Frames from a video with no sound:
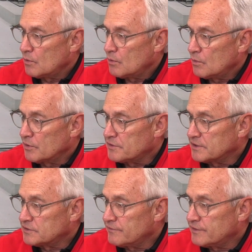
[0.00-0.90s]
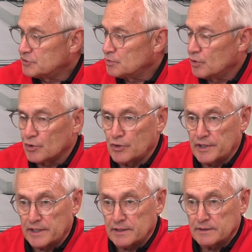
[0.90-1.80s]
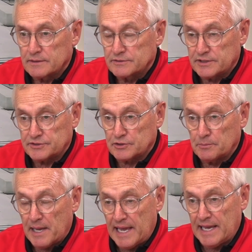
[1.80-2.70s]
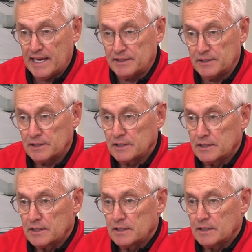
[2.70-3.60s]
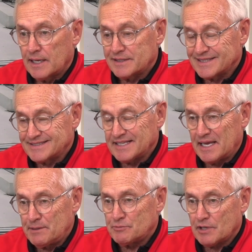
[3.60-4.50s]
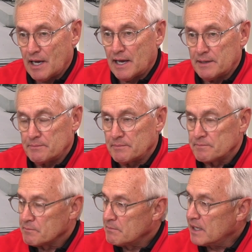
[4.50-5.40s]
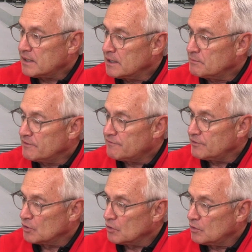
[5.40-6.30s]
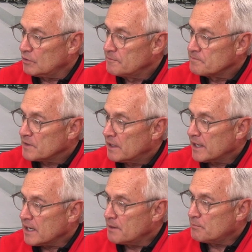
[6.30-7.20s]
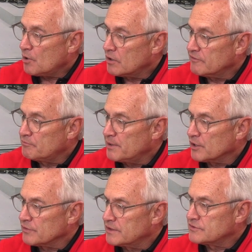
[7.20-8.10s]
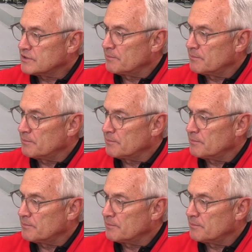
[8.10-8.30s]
With this visual learning system, and at the same time making me feel like I'm part of bigger than